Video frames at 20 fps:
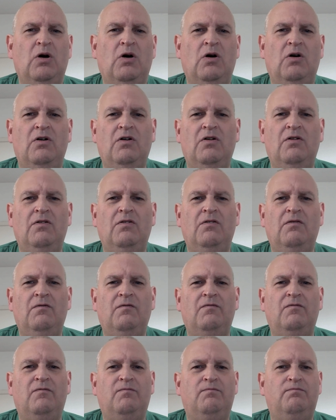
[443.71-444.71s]

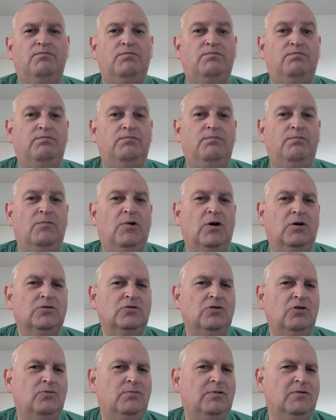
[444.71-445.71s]
of
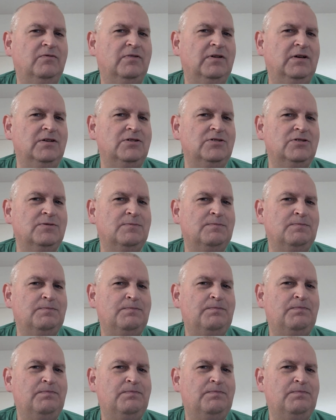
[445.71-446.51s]
Oktoberfest.